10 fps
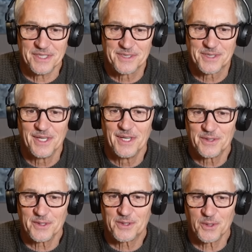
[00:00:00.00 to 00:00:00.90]
It's
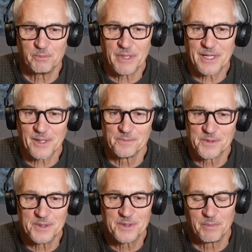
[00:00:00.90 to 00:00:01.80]
the 2 big clubs
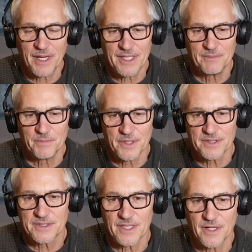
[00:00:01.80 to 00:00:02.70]
in Spain,
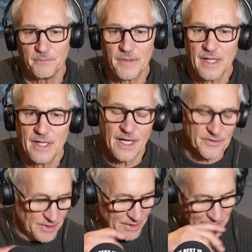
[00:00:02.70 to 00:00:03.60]
but I think